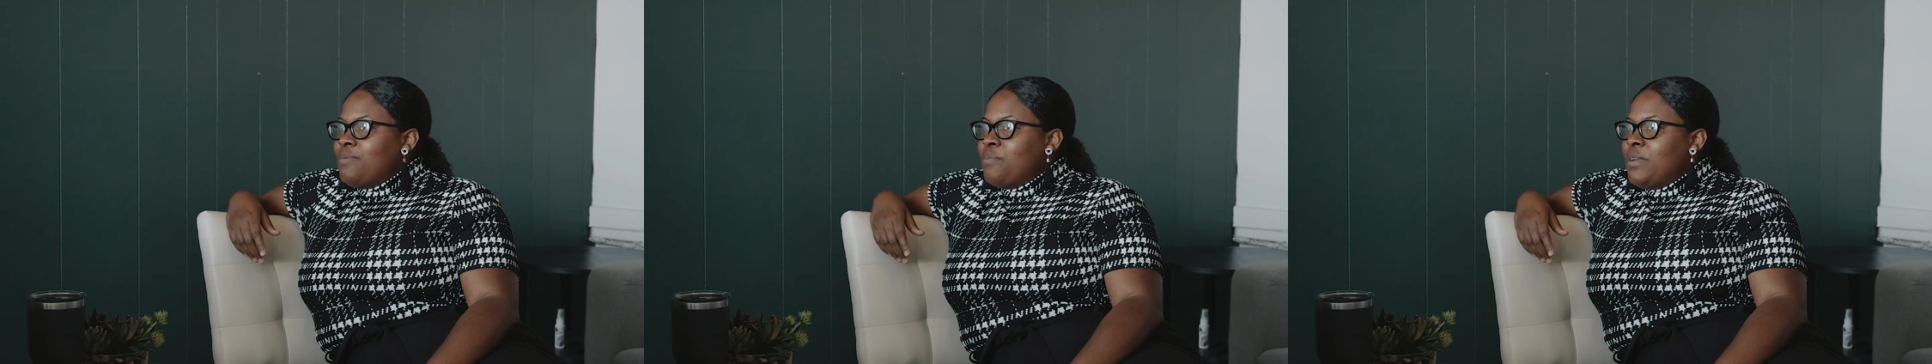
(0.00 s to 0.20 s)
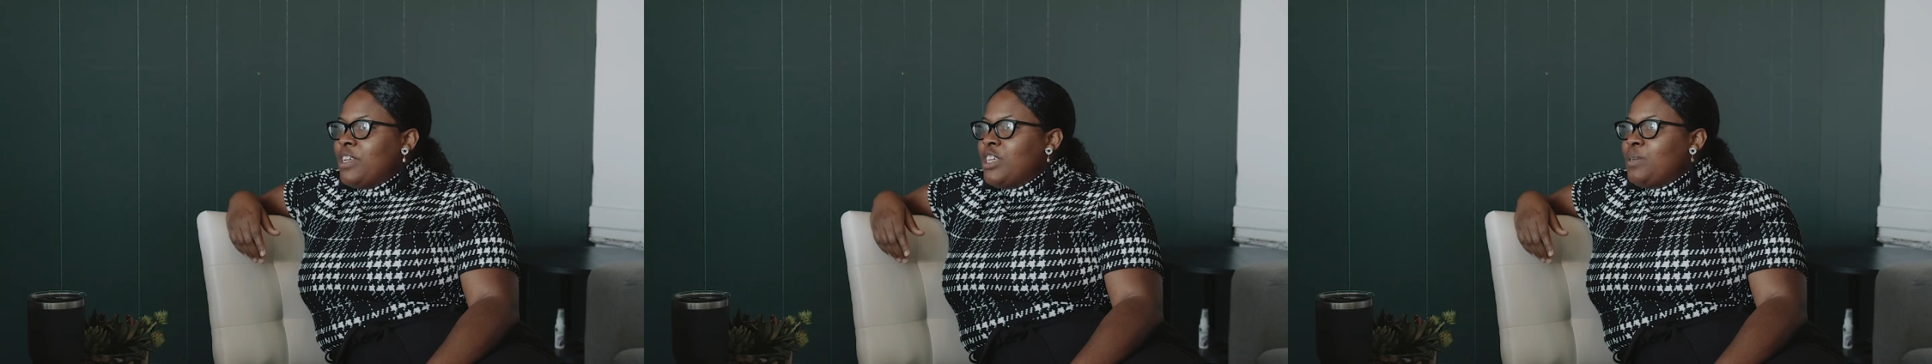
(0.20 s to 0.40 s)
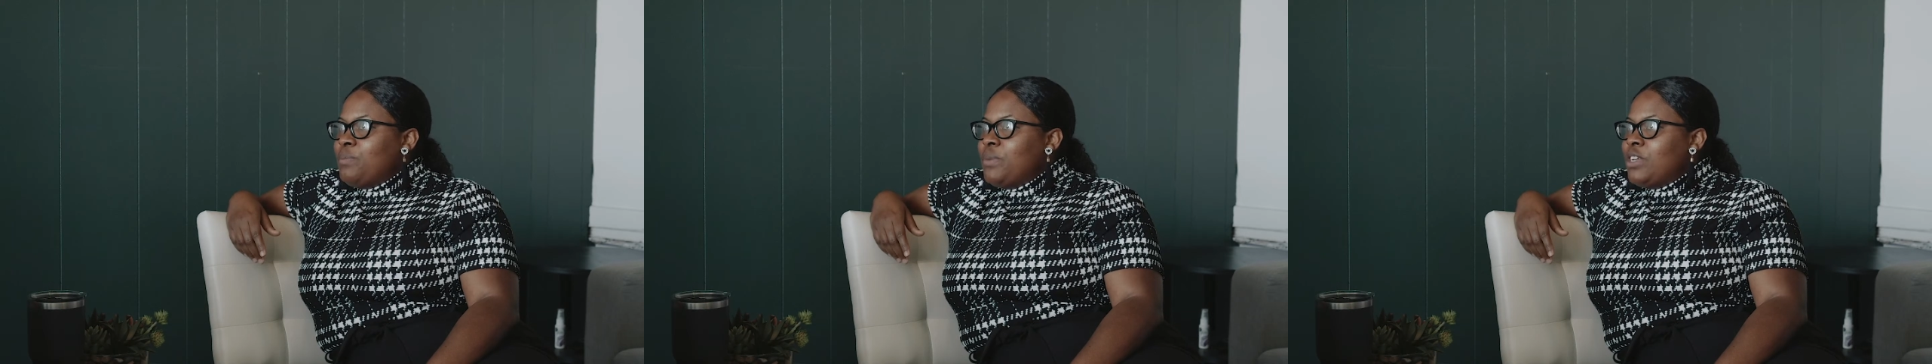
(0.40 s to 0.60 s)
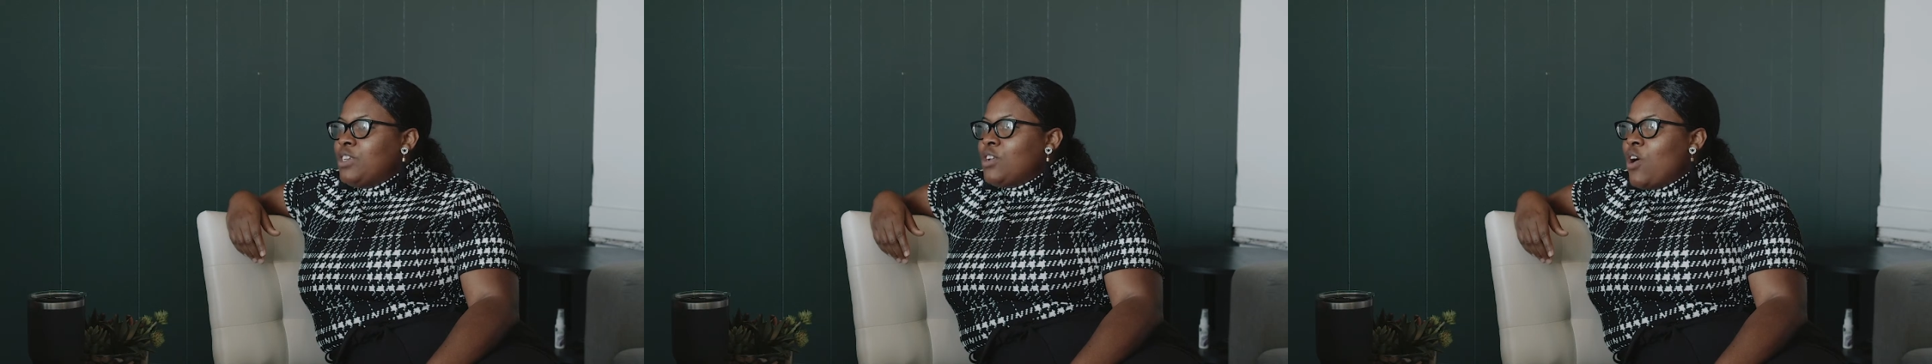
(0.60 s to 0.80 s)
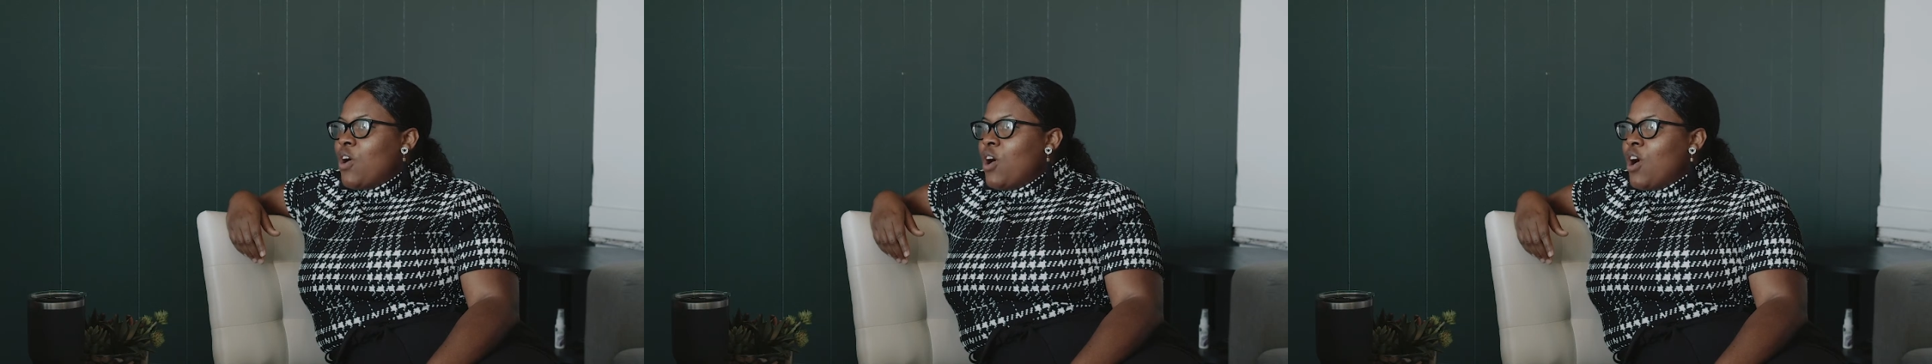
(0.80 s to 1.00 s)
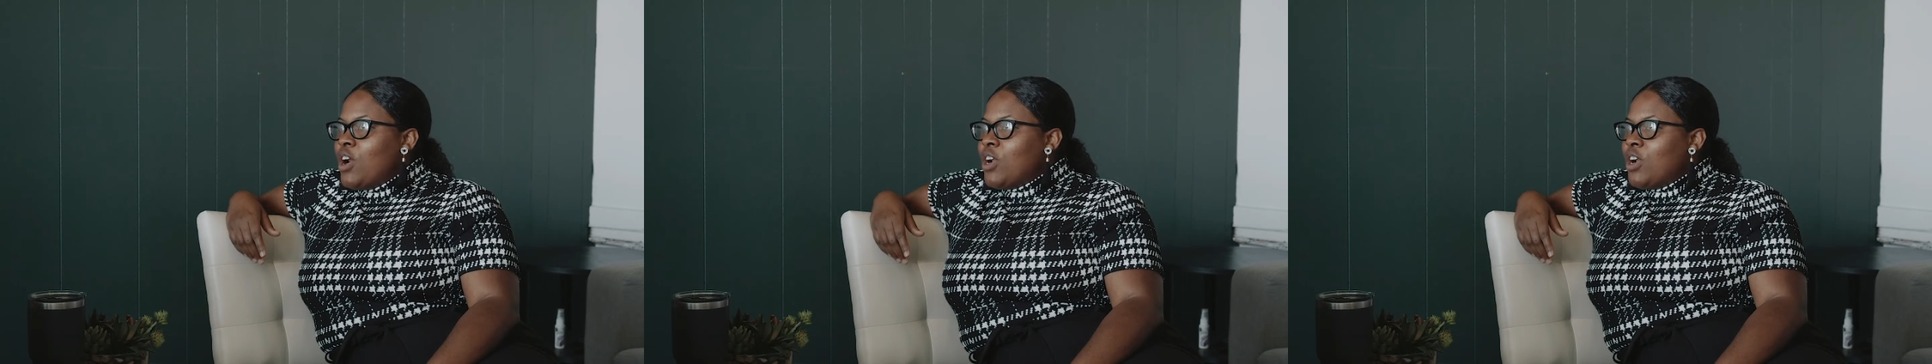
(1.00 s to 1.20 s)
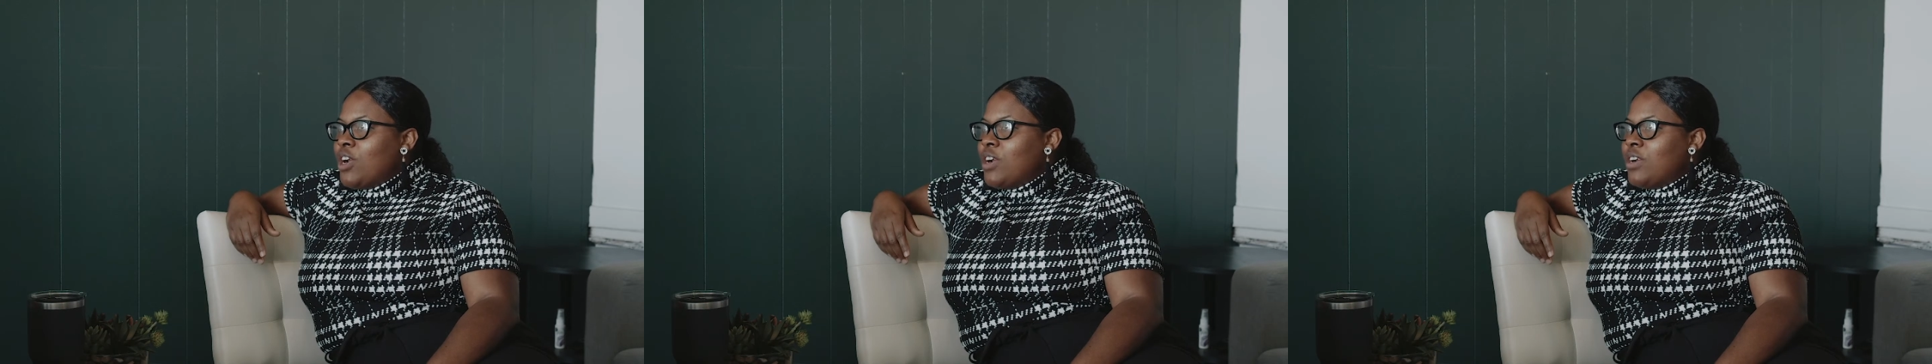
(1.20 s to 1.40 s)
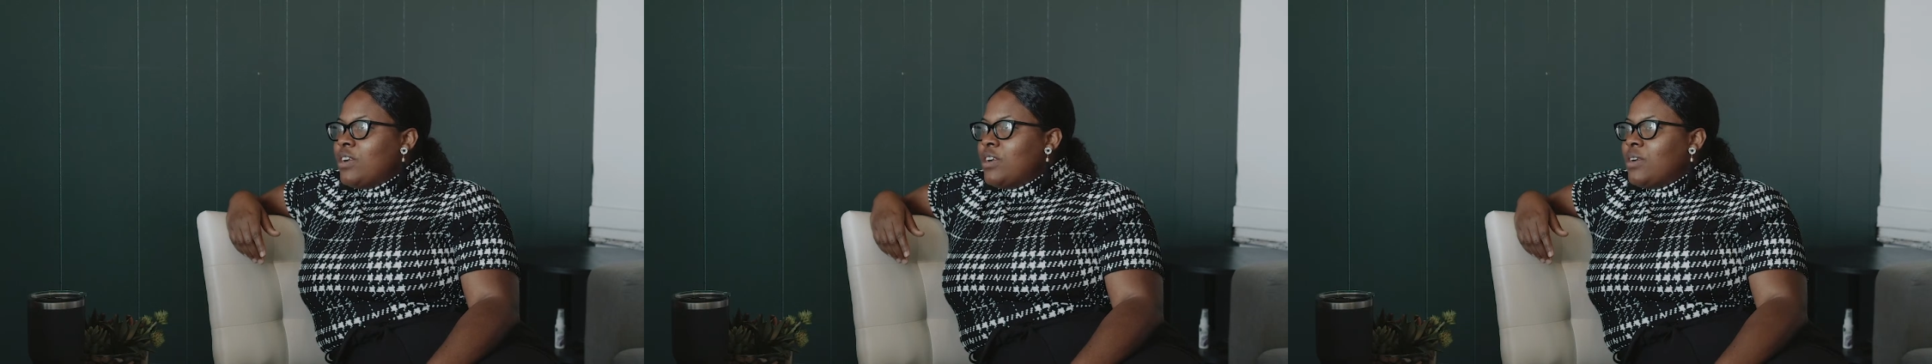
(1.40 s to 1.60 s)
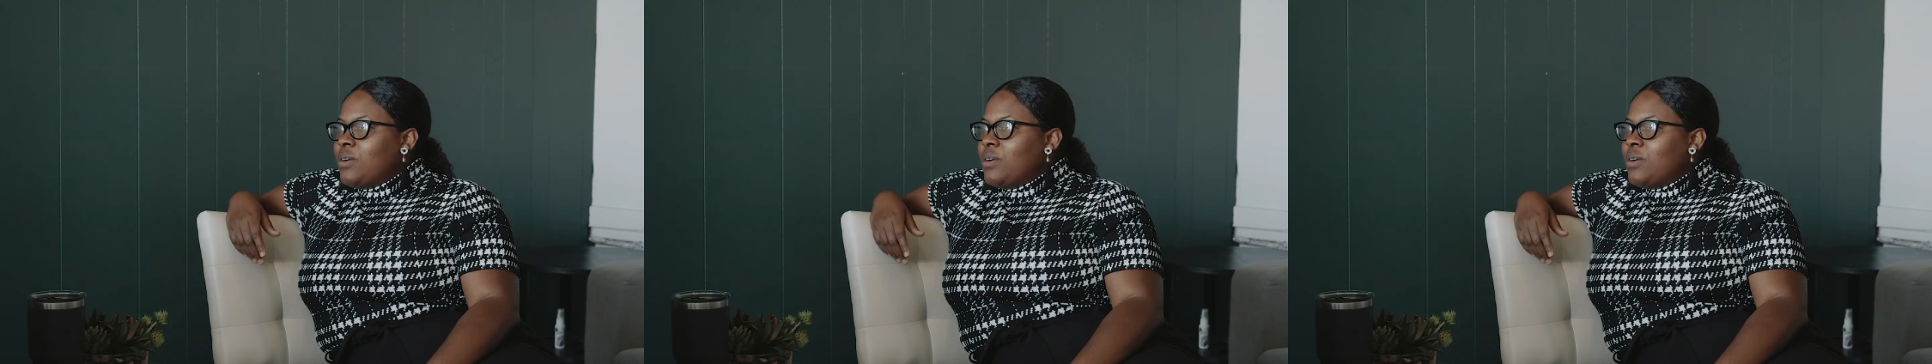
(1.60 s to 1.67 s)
much, much harder